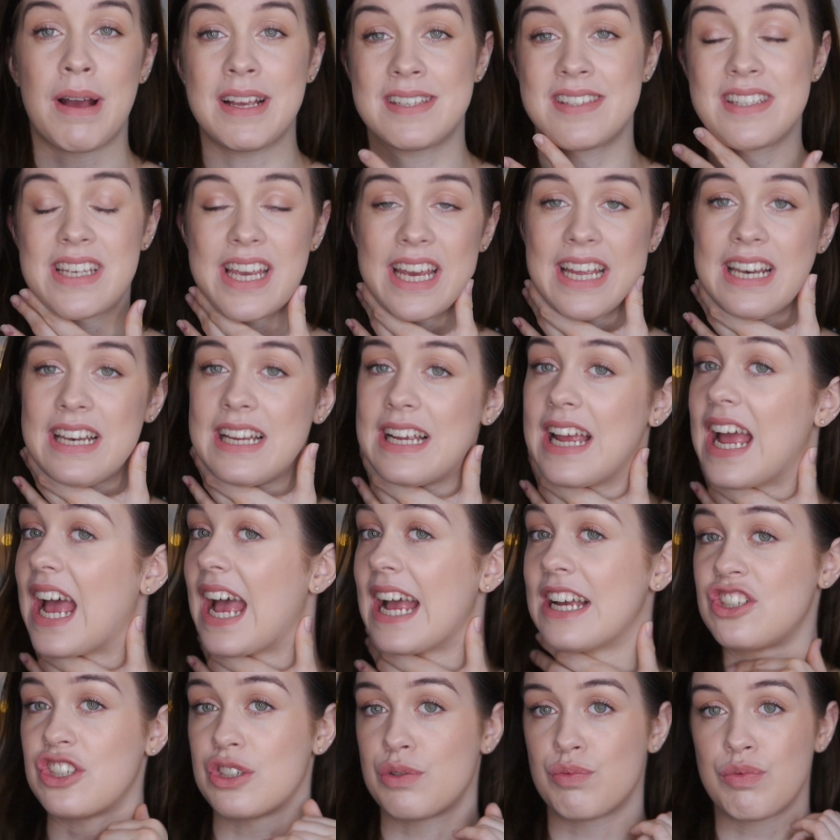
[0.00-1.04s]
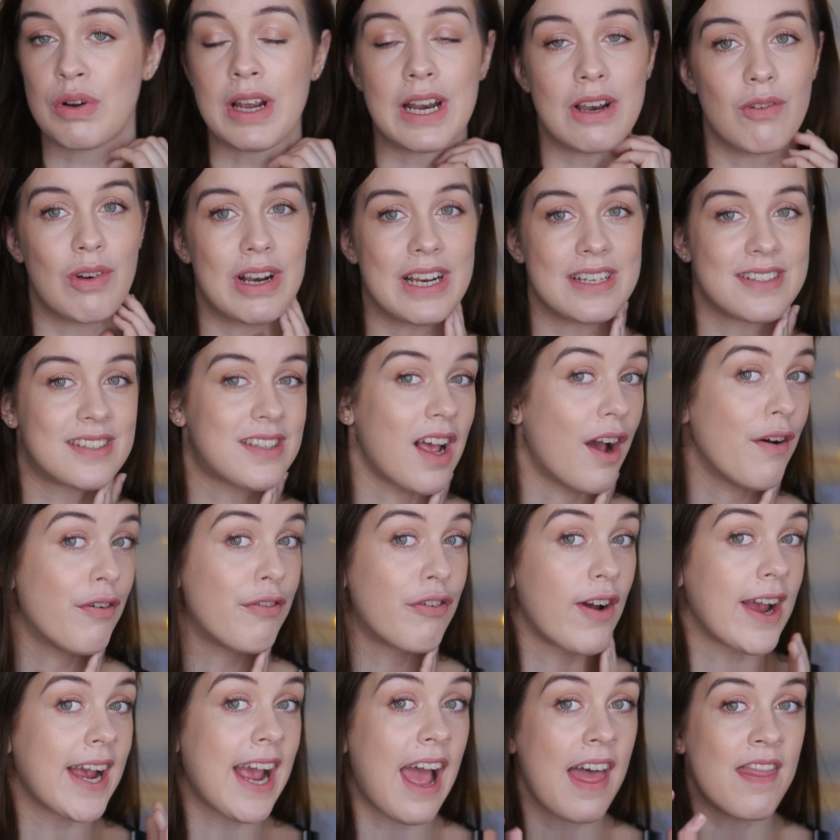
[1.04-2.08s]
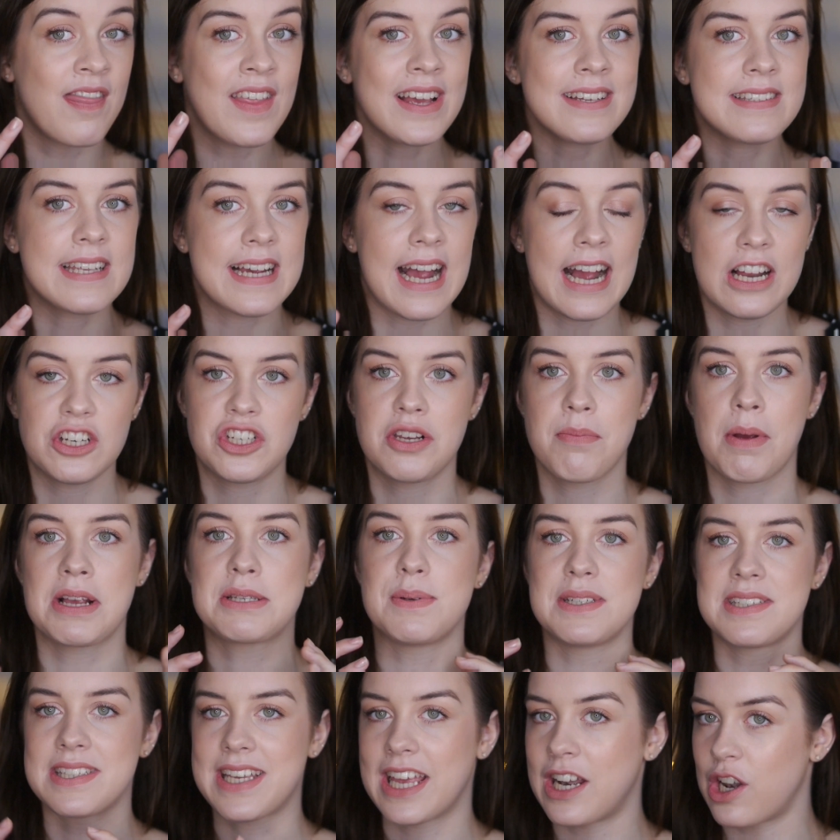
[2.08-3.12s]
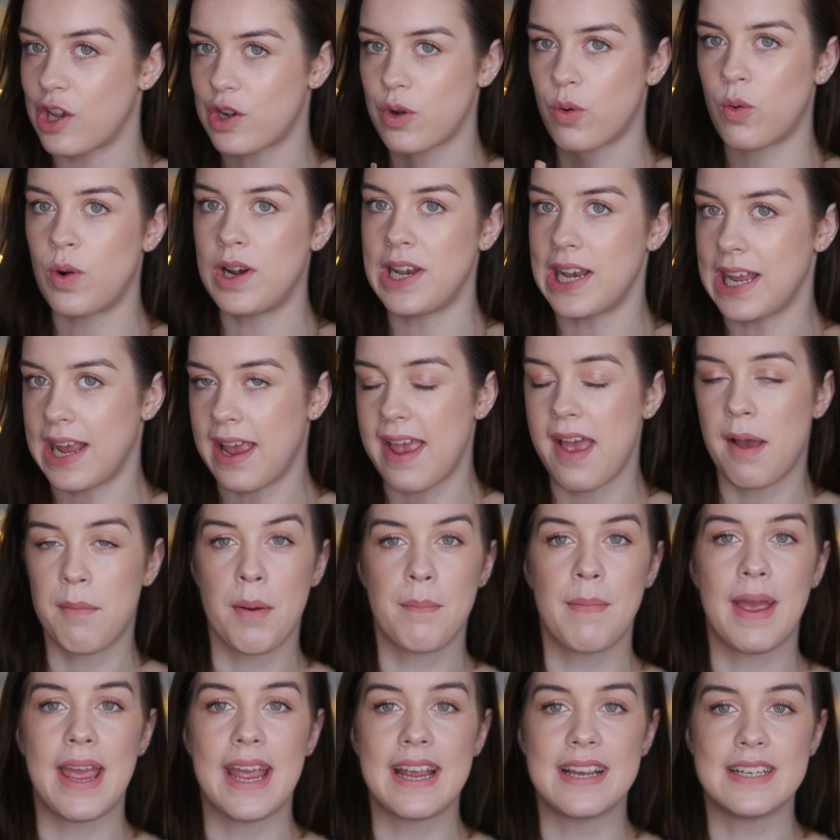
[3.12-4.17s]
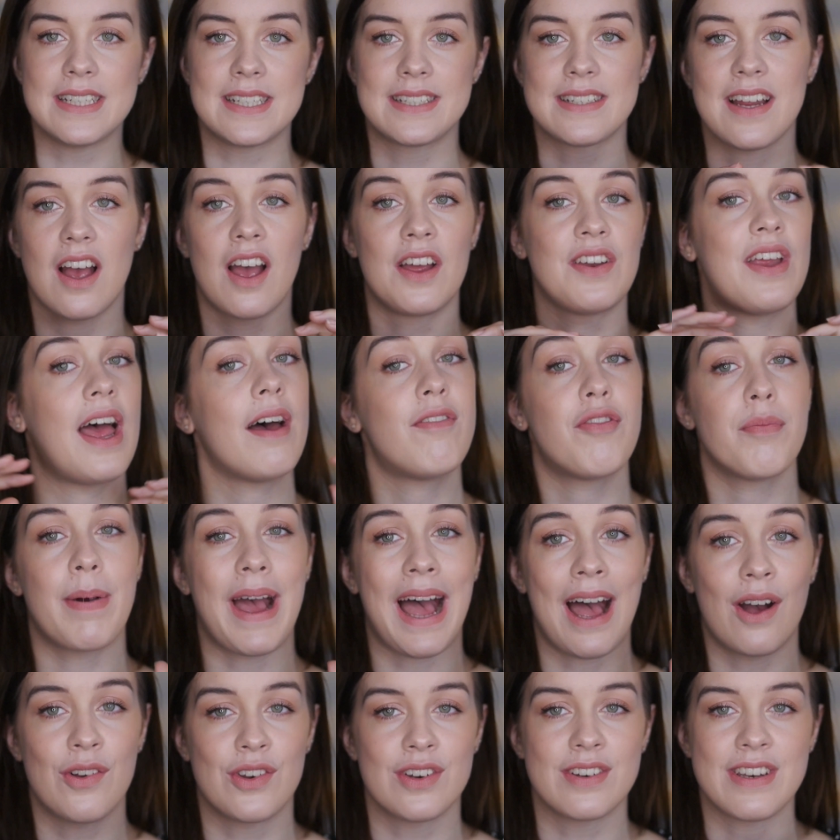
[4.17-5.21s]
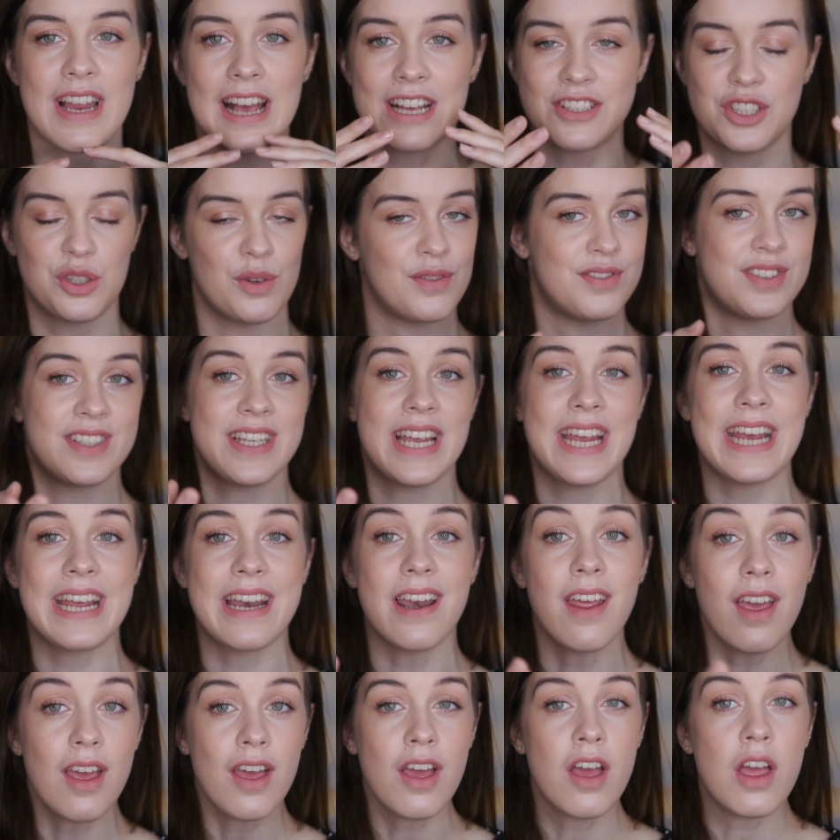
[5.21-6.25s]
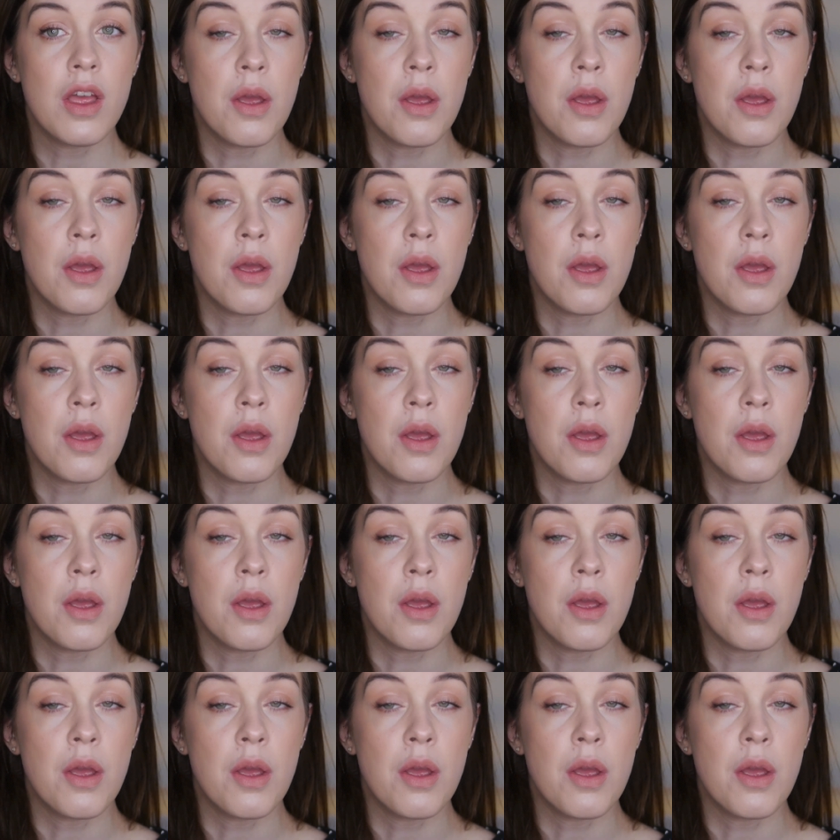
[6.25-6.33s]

My skin, yeah, is just really suffering, and this actually makes my skin look oily. I'm amazed. I haven't powdered, as you've seen.